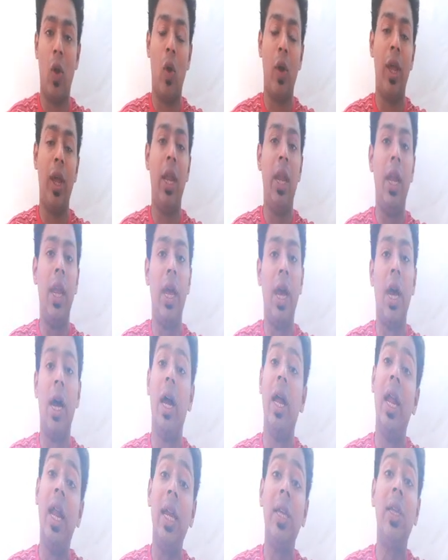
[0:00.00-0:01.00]
law in India
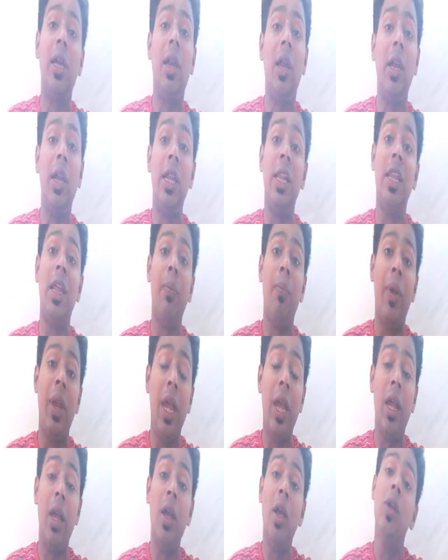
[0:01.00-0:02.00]
unless and until they
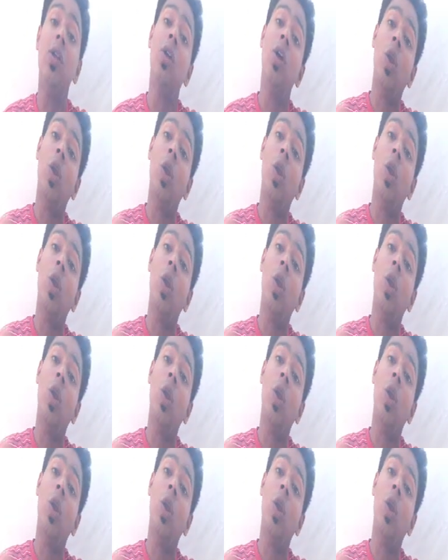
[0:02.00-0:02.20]
bring